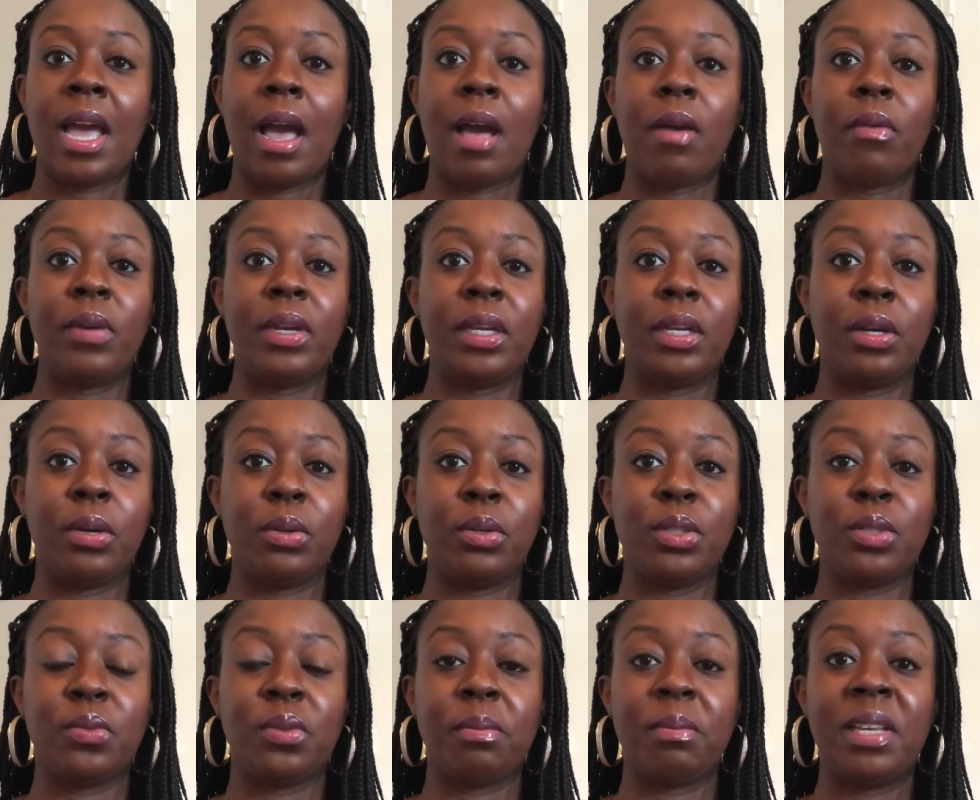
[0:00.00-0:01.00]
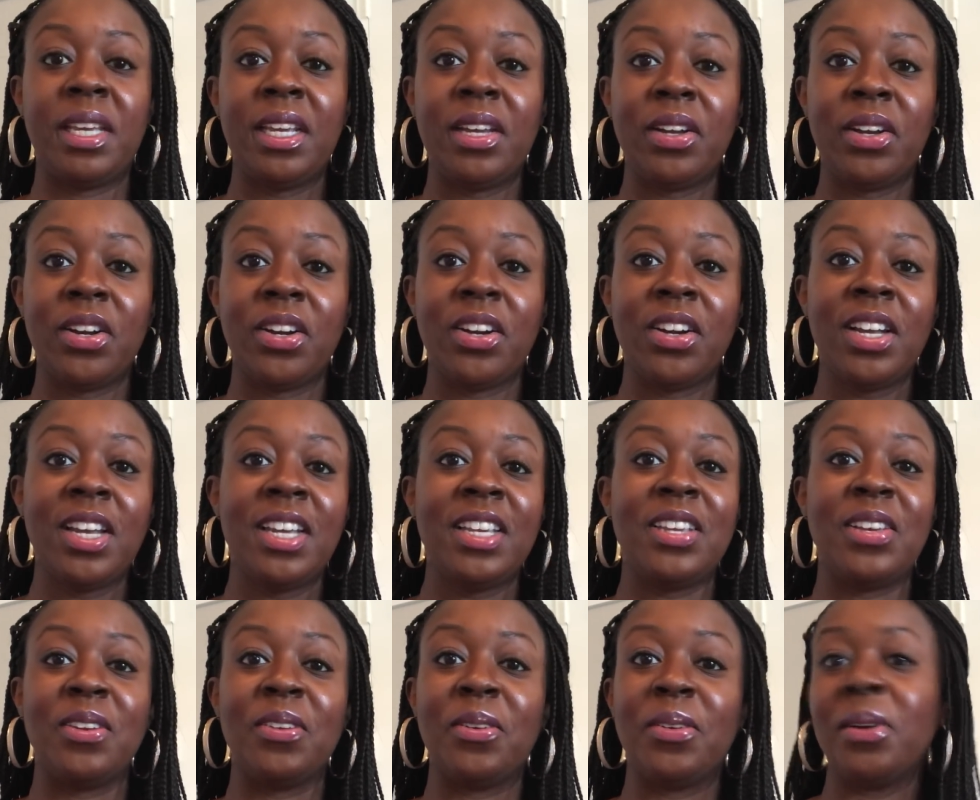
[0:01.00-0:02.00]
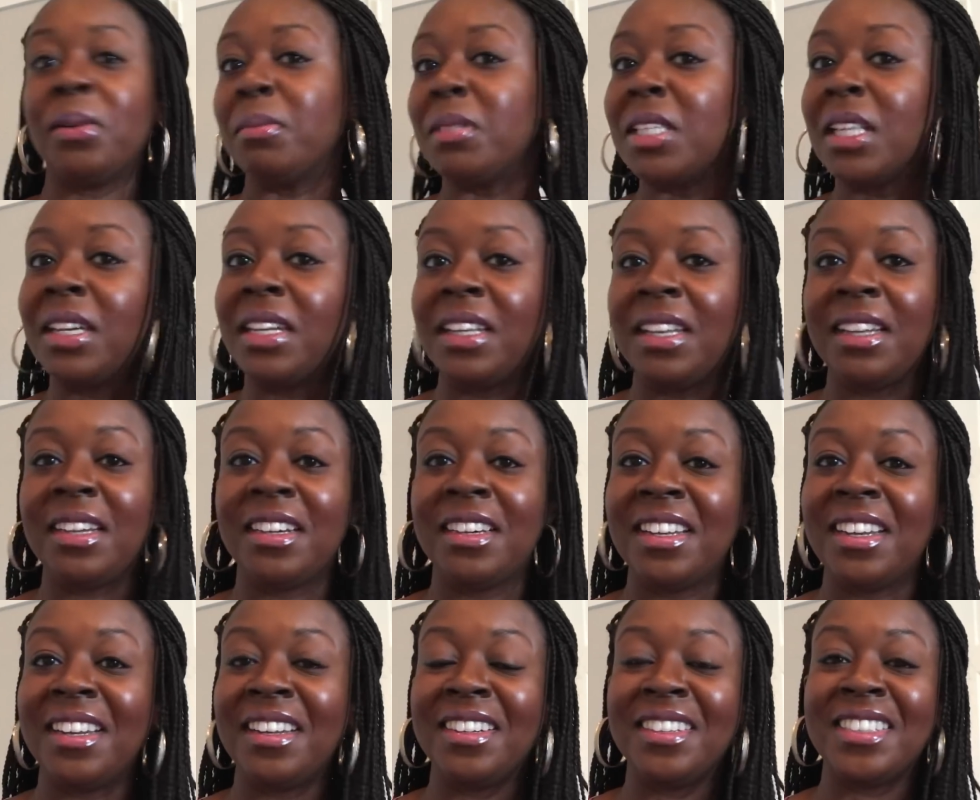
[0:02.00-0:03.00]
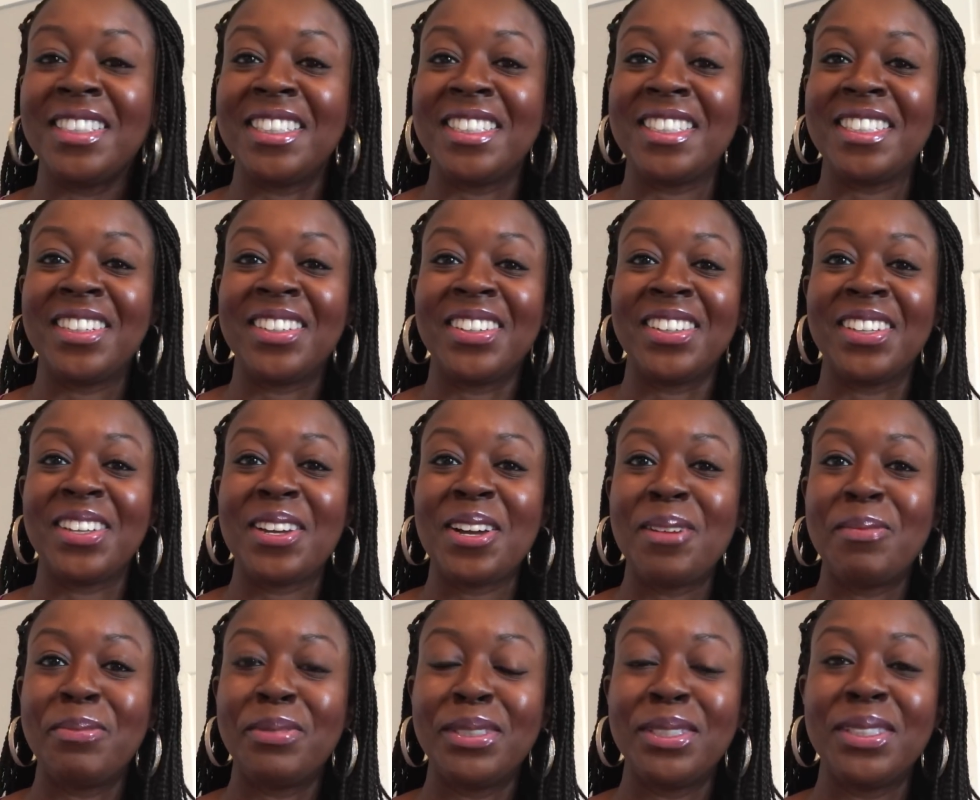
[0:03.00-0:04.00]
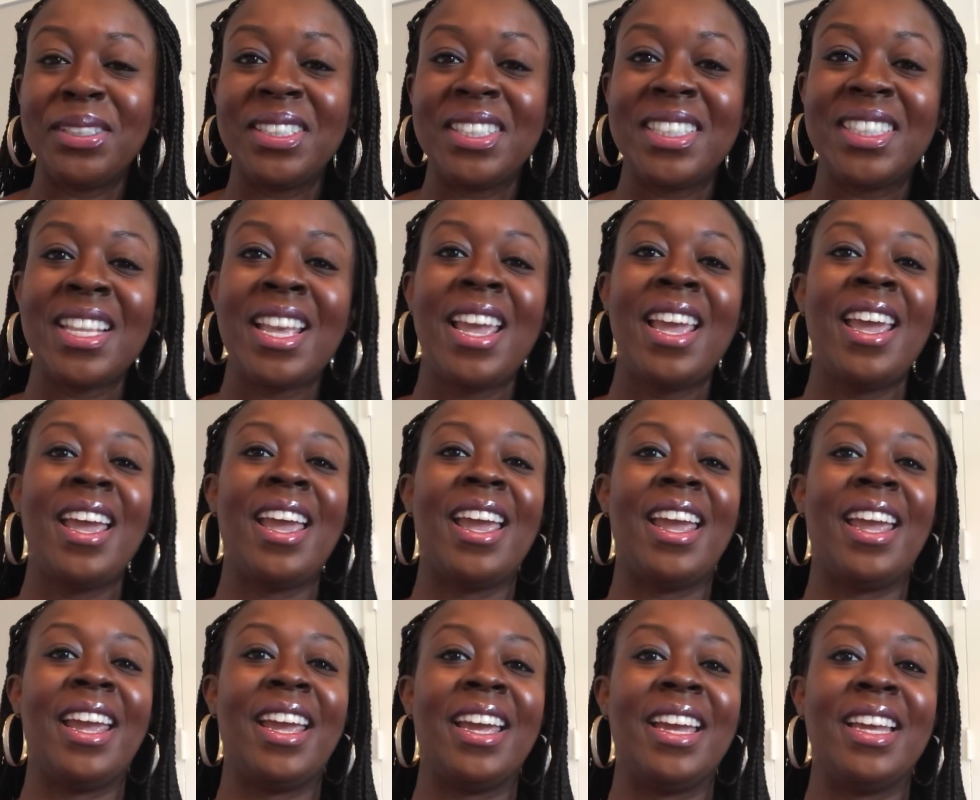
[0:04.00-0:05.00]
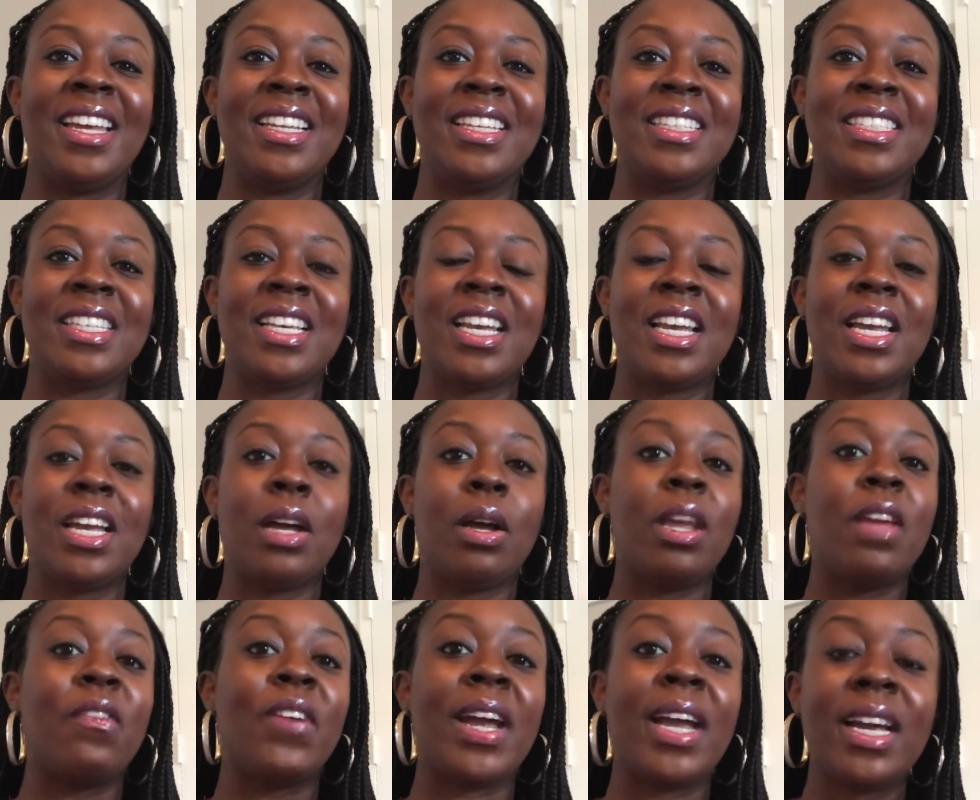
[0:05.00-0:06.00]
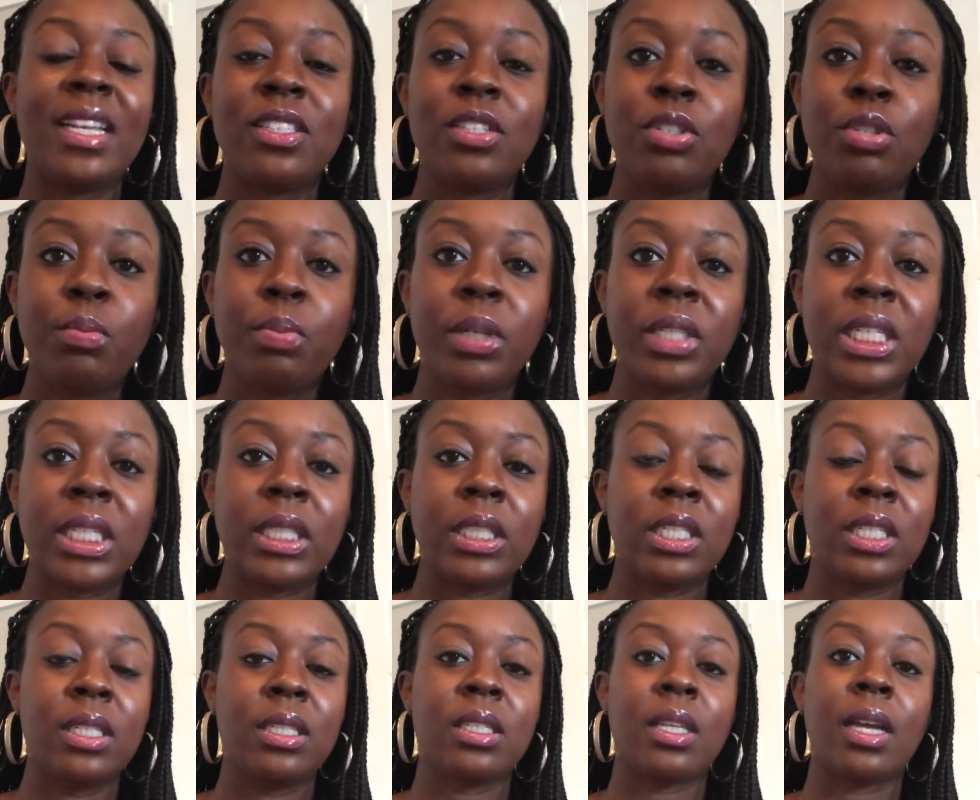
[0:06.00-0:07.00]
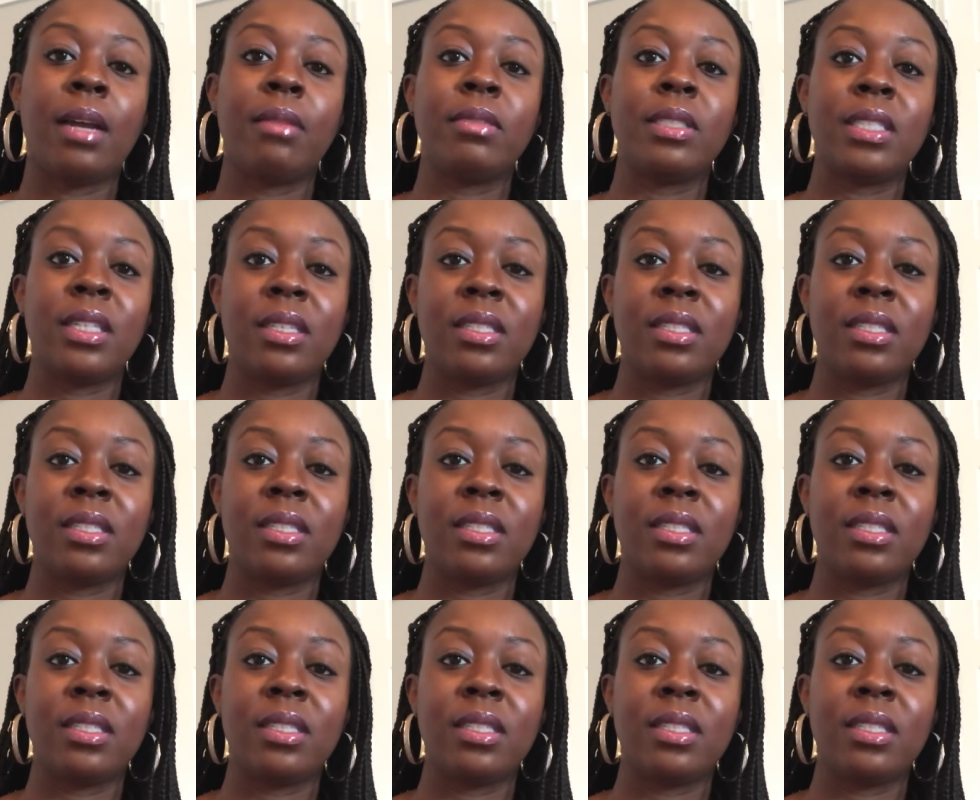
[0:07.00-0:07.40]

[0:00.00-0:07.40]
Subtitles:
how it goes from here. You know, I'm sending good energy to all the couples. And if I had to do predictions, I would